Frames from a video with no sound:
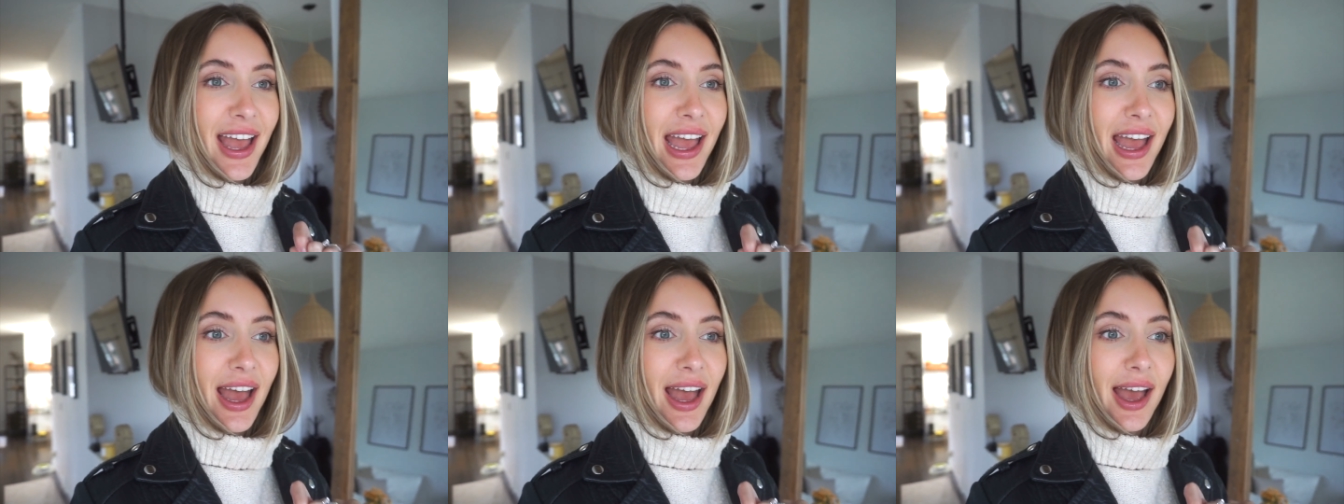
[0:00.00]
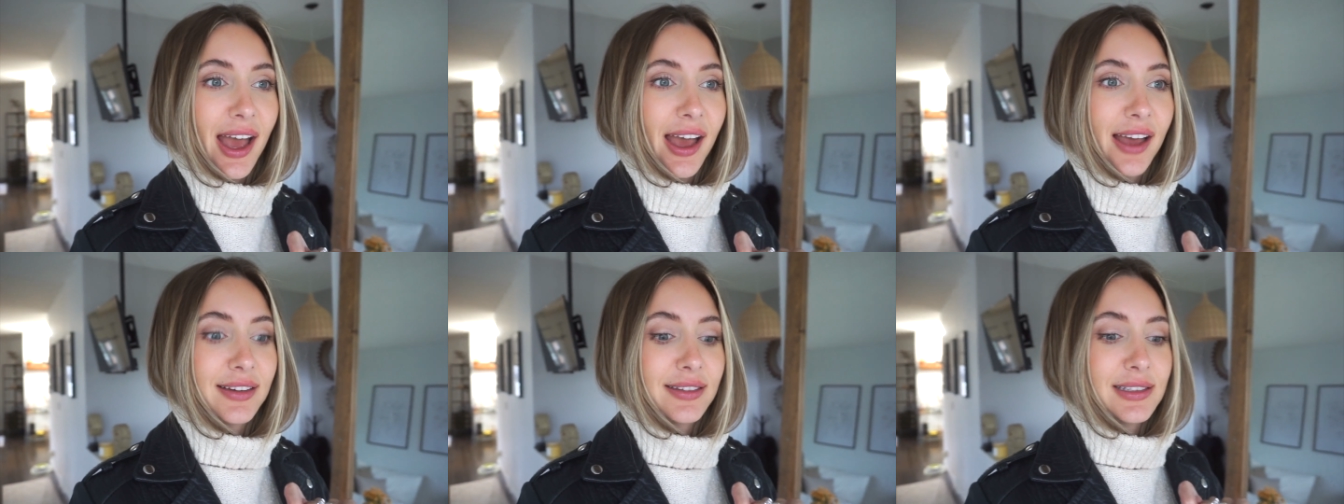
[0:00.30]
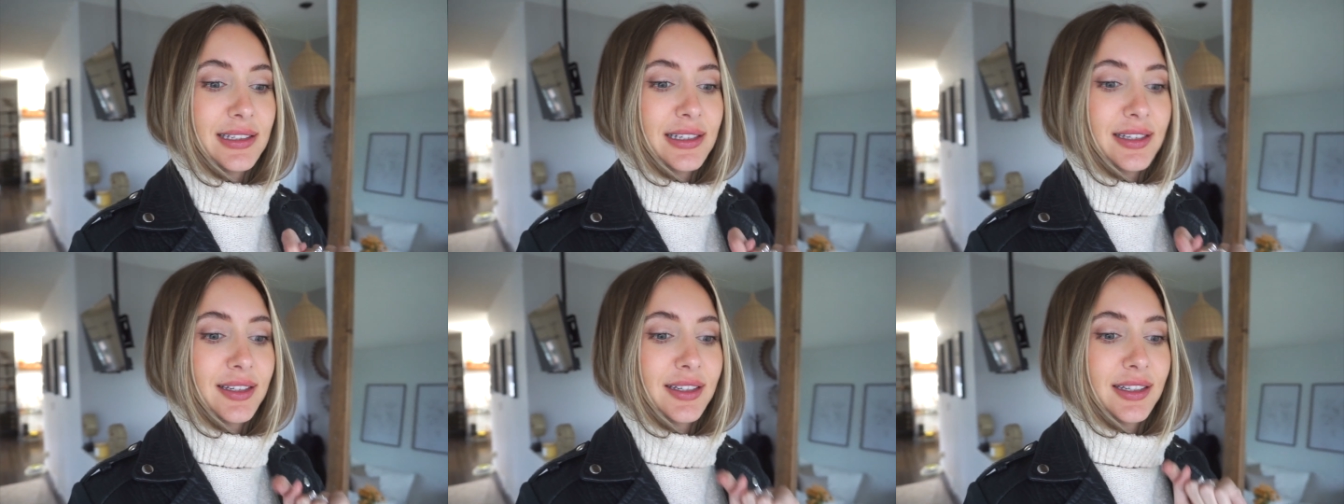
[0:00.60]

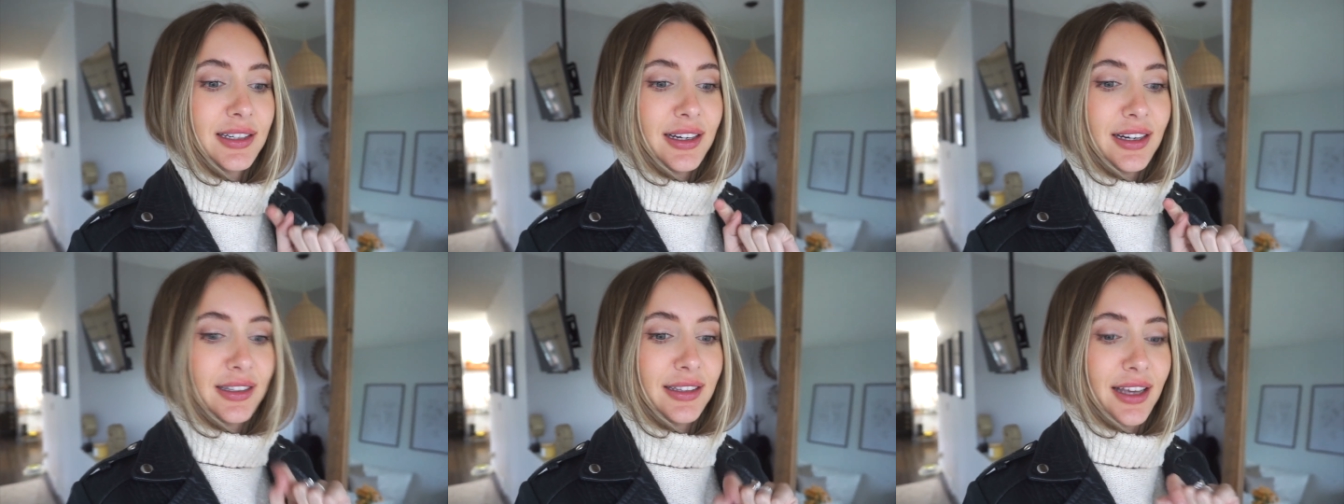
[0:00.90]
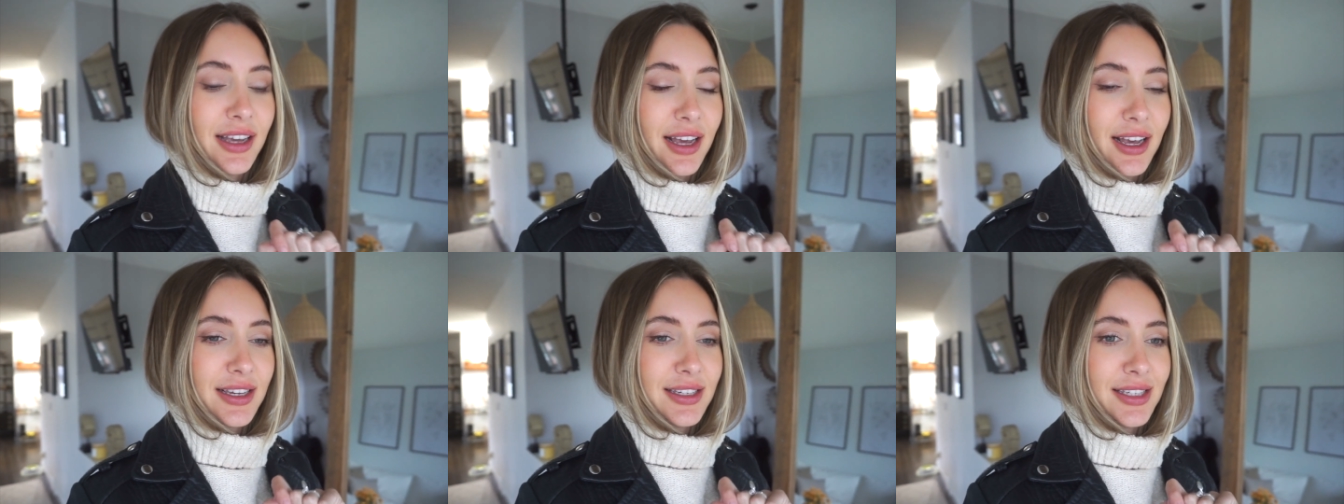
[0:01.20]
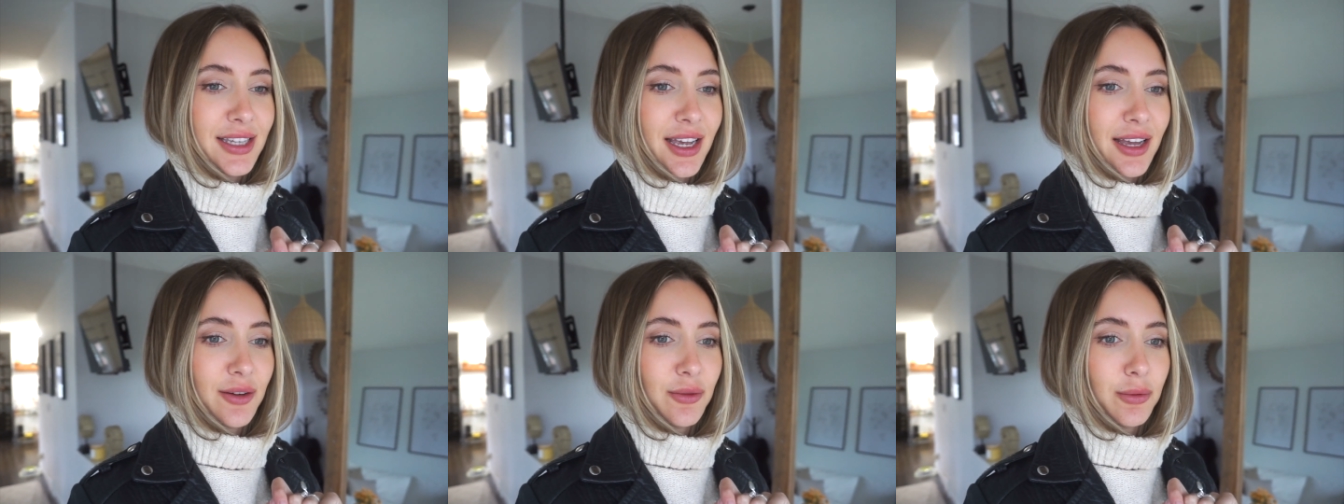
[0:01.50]
and like I
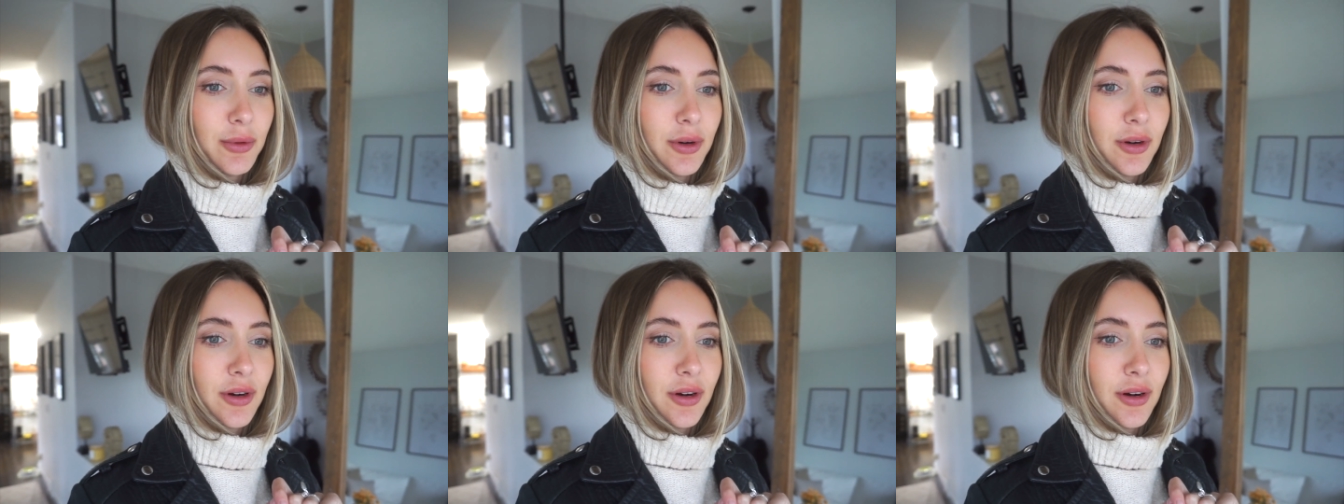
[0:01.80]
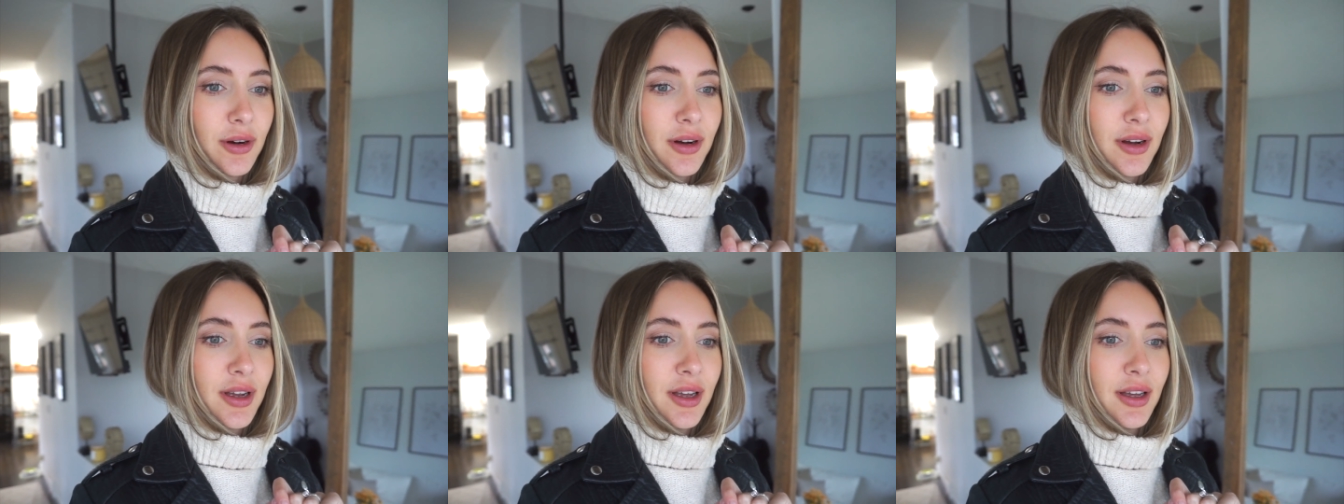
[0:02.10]
said, we're